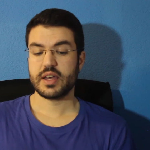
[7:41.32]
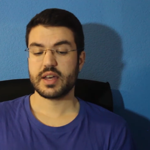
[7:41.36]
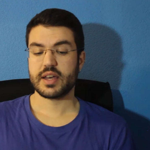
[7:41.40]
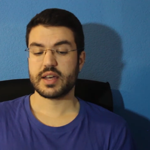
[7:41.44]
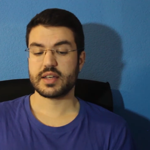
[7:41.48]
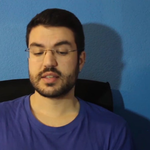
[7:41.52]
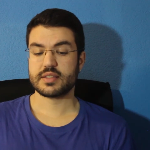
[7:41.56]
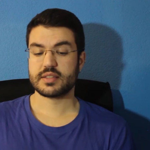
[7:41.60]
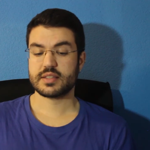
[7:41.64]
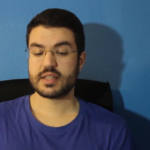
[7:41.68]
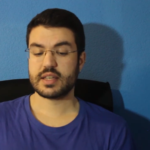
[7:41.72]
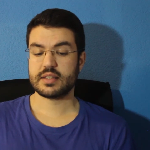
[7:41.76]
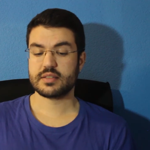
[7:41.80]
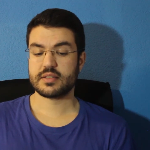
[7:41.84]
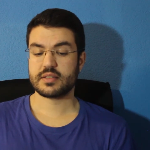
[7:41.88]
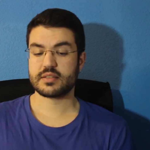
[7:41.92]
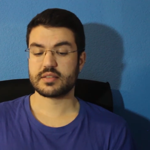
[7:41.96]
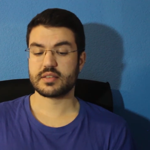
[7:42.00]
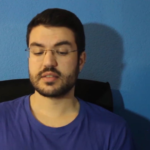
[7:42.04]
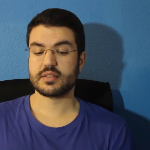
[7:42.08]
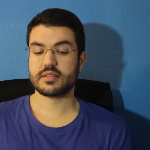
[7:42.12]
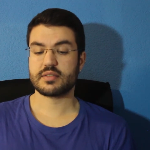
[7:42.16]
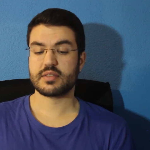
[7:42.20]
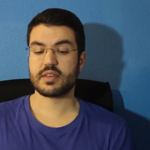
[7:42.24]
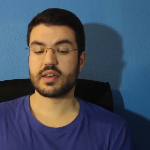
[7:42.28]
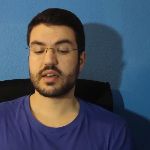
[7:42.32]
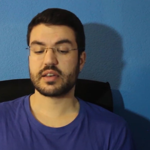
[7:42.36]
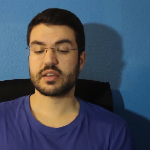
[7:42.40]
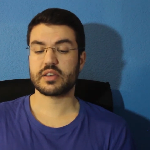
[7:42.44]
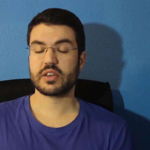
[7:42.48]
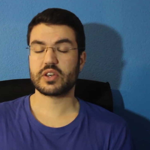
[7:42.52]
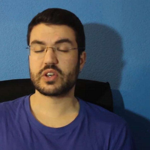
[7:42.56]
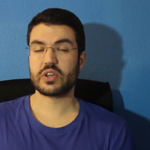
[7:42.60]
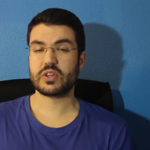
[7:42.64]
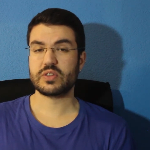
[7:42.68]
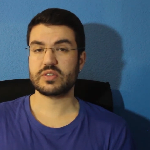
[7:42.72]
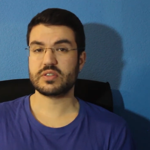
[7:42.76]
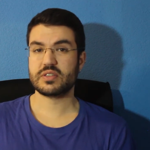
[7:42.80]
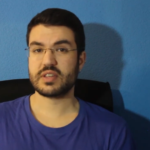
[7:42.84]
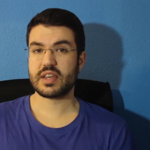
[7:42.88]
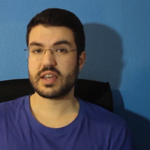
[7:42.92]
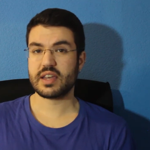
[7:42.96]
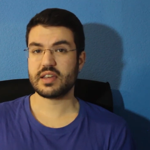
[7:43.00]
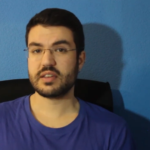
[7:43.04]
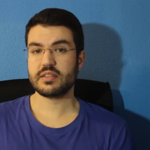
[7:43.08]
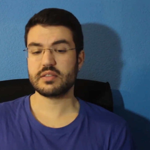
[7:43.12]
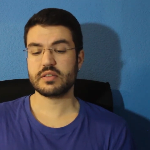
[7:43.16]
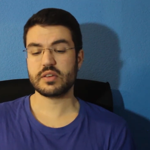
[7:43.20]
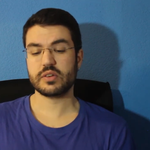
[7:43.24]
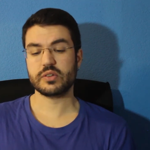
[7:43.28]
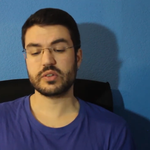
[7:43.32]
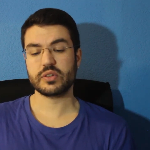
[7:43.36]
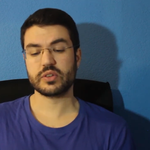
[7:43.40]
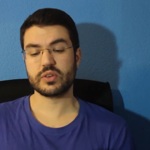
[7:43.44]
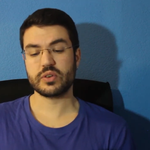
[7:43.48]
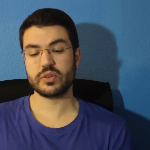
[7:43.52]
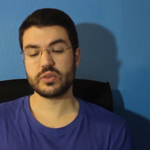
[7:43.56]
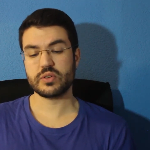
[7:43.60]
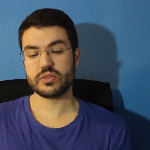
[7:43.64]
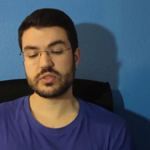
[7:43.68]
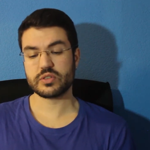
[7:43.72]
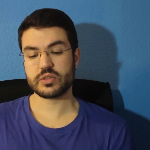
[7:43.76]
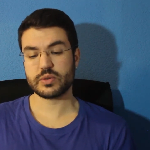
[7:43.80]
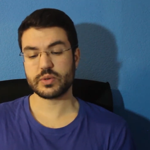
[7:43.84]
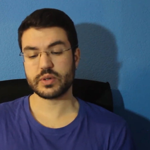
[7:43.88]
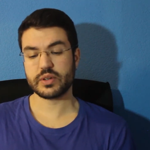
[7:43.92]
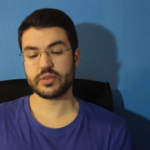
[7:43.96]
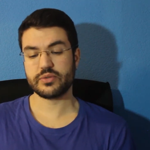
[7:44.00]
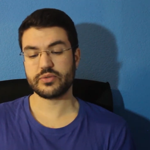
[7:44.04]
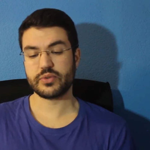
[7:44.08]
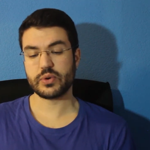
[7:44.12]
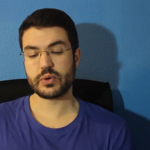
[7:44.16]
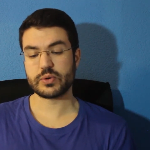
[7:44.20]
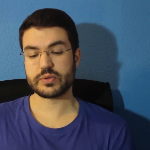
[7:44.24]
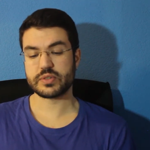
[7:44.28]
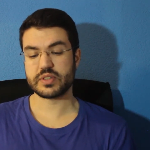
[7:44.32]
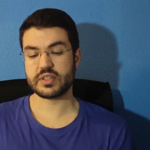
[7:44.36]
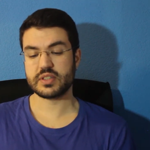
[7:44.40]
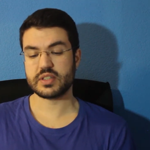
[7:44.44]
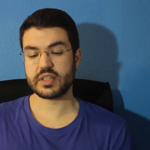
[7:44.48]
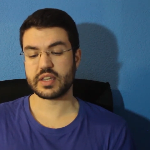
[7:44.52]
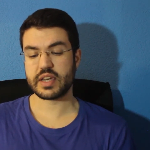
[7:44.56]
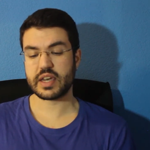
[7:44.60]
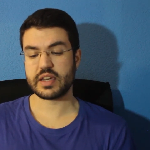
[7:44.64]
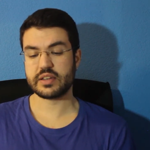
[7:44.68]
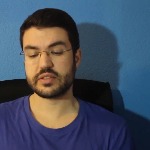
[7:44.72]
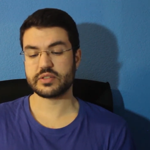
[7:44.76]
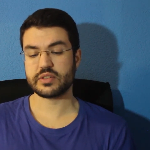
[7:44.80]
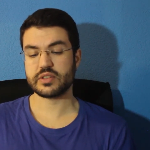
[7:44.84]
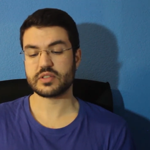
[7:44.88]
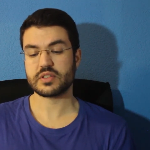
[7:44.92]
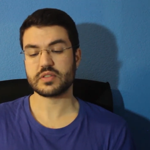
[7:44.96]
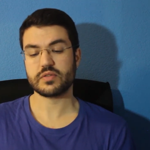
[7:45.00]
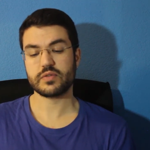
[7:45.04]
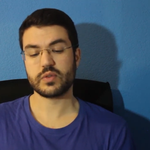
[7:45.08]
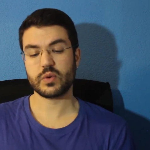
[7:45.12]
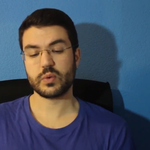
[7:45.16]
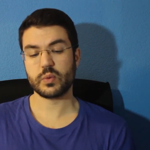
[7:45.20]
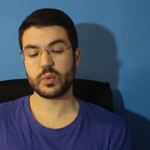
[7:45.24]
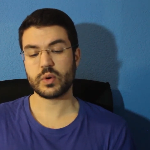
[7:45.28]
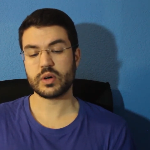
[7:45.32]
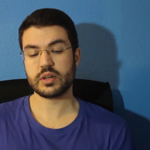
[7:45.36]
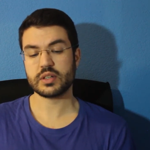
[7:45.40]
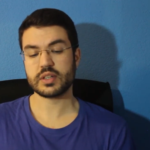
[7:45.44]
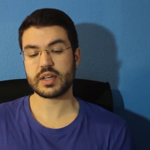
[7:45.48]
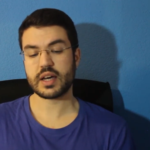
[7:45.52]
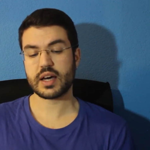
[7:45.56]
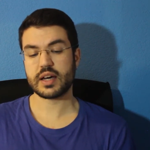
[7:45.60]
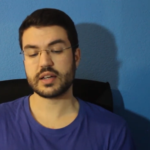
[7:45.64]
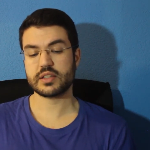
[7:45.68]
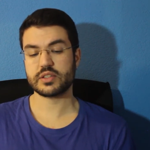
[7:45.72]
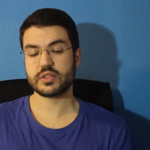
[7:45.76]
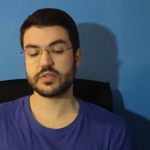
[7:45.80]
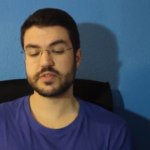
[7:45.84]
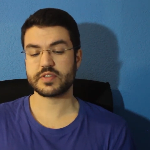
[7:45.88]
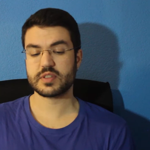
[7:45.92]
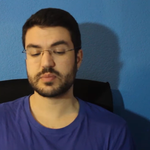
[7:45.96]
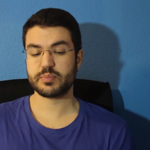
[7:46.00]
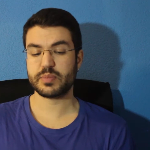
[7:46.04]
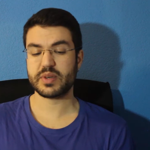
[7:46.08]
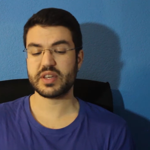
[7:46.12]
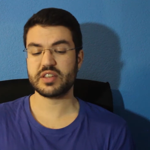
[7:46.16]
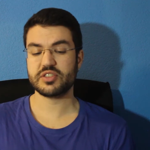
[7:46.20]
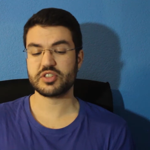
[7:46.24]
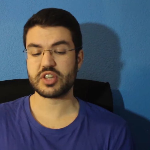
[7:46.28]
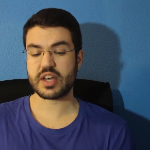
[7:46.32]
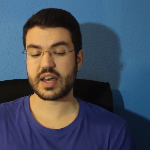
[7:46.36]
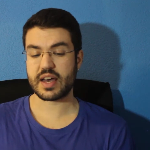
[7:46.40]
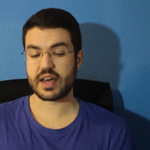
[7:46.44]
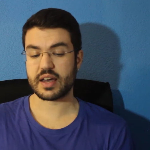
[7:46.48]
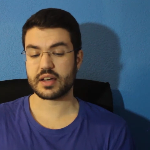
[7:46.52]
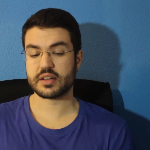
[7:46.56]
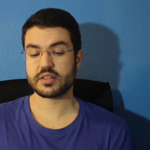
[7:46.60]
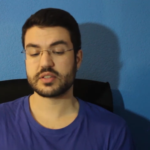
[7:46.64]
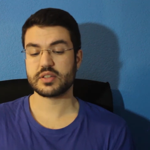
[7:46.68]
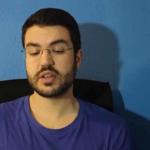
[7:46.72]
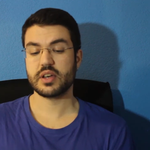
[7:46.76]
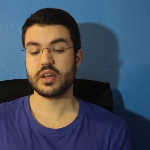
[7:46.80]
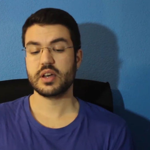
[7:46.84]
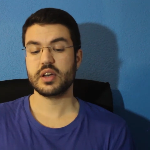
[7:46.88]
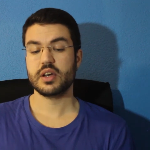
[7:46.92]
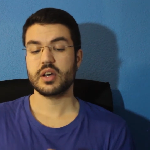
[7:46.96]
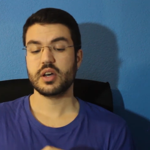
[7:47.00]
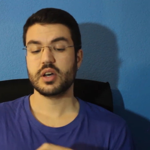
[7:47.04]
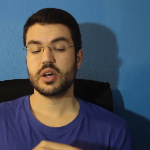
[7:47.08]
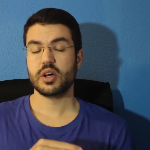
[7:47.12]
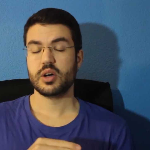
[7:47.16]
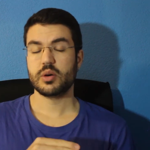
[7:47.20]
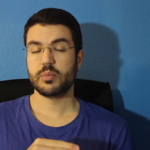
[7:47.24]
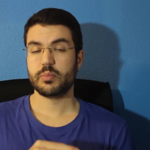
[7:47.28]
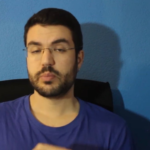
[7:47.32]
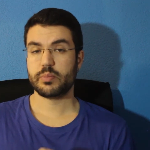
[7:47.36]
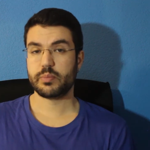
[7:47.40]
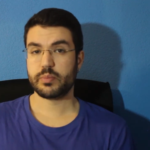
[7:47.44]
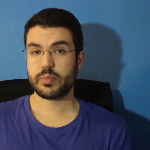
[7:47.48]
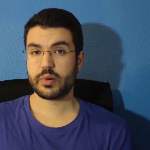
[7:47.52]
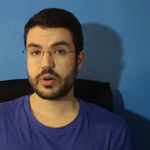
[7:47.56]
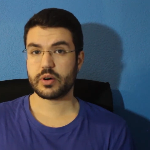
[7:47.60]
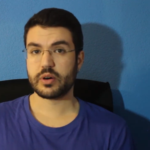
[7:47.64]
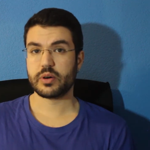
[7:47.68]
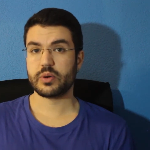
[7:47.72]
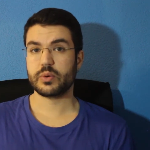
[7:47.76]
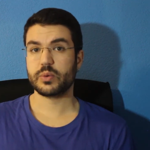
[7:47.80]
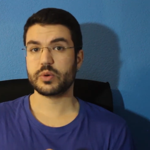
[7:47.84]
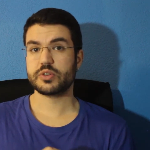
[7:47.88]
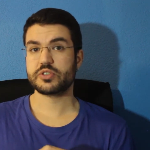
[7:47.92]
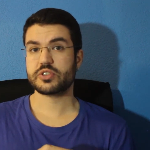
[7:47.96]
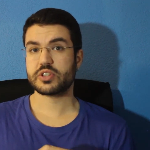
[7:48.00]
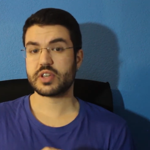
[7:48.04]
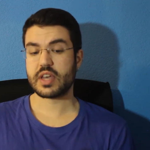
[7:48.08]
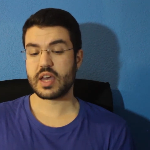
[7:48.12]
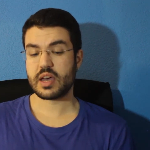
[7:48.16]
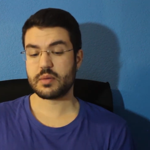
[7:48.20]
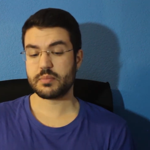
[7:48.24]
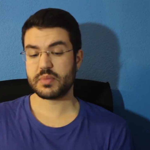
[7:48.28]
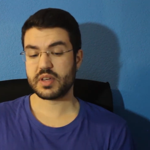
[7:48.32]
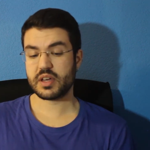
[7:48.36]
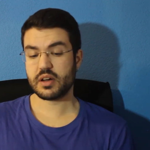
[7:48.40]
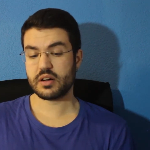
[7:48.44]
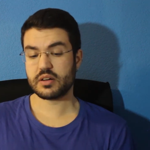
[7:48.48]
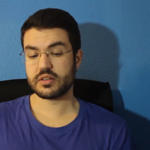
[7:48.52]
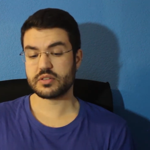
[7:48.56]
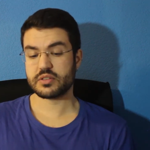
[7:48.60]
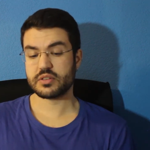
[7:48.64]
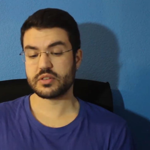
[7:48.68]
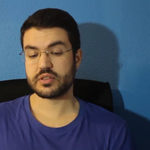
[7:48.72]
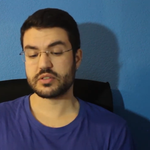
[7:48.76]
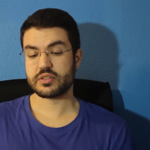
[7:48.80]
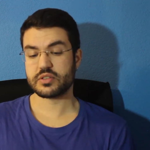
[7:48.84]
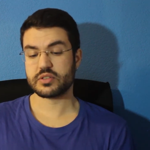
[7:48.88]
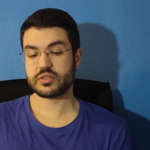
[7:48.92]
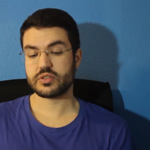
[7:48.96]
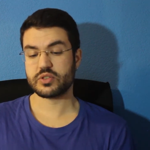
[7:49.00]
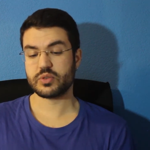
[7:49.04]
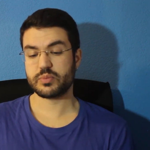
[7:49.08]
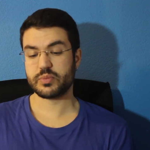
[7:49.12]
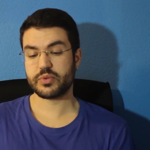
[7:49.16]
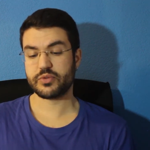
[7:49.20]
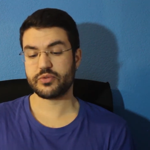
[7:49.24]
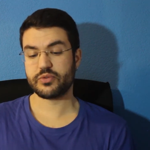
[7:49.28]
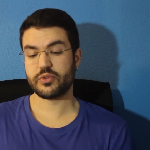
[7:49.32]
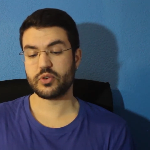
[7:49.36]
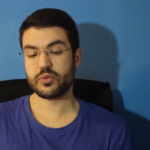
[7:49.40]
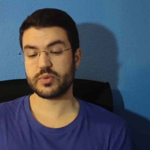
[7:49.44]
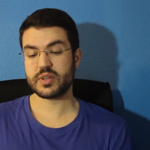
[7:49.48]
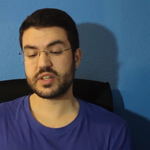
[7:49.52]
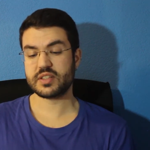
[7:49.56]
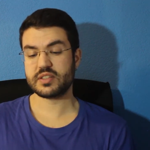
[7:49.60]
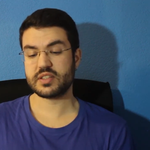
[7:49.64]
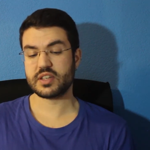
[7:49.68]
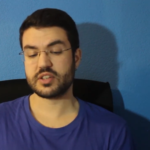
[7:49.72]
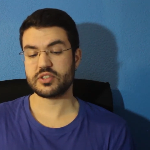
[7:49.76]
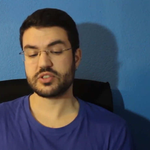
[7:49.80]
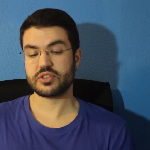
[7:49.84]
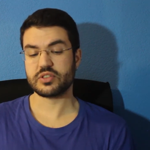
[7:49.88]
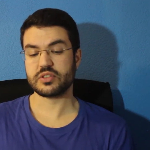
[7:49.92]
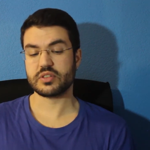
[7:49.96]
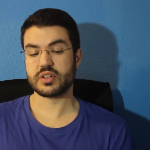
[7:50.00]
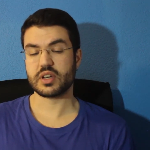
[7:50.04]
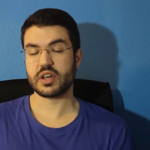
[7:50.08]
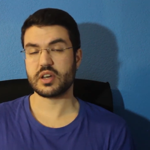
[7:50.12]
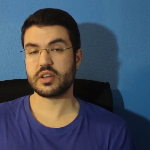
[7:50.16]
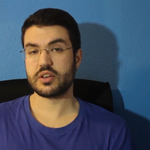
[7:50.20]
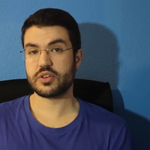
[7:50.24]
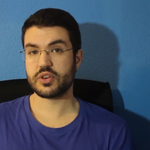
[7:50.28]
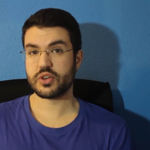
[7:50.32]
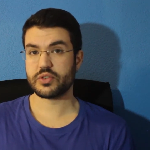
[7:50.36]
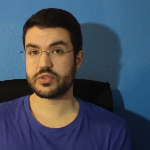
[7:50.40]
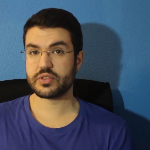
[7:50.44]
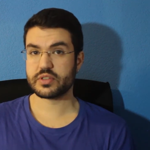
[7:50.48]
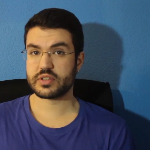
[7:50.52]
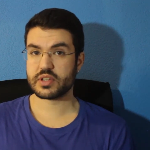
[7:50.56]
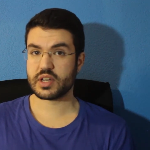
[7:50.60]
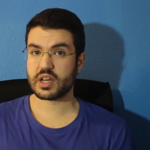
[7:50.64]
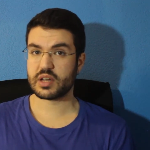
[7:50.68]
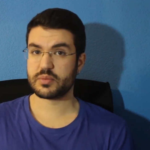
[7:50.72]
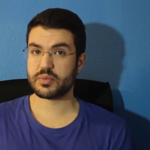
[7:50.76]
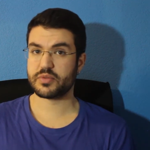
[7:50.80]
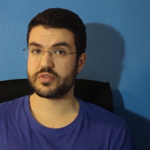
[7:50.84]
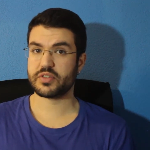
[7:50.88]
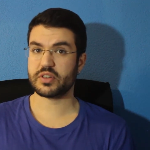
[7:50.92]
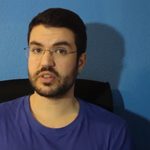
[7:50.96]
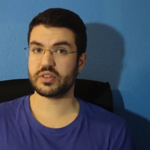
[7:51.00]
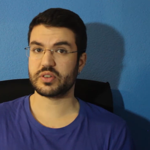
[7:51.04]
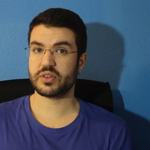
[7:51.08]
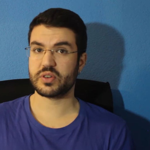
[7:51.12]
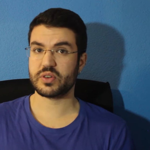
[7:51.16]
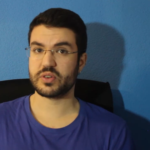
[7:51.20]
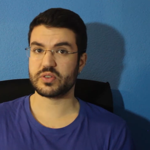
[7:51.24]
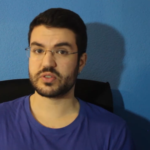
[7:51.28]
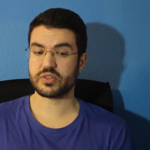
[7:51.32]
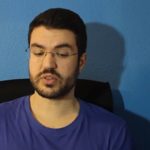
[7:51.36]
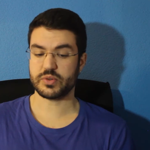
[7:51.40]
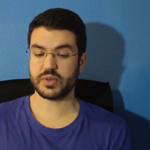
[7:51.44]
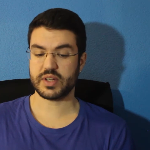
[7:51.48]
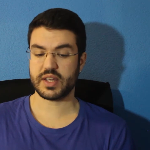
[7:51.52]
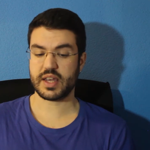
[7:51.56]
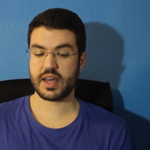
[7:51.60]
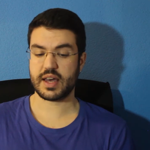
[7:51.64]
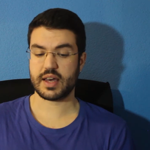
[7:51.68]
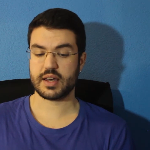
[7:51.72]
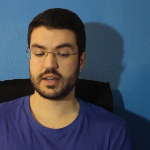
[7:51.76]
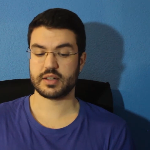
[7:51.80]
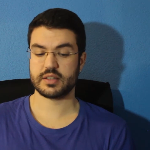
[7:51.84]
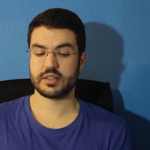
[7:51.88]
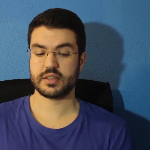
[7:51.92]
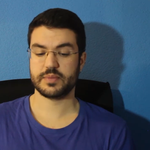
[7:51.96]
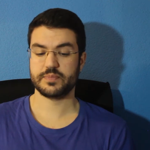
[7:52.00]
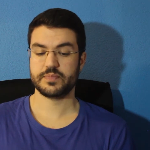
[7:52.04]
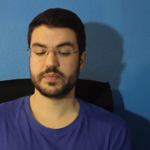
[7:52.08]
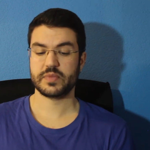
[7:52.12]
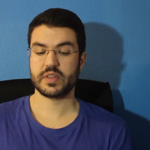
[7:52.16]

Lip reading: as sentences that contain the illocutionary force indicators for one kind of speech act, but which can be uttered to perform in addition another type of illocutionary act.